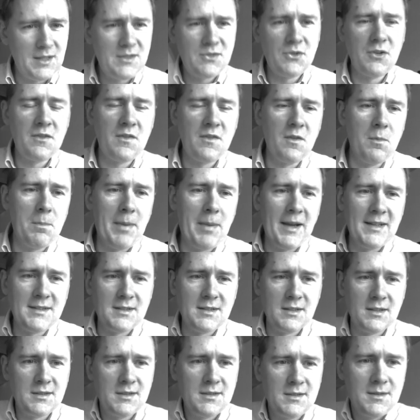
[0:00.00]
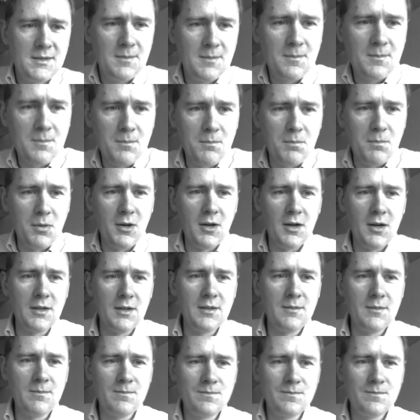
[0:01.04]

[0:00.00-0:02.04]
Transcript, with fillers: sort of the basis, but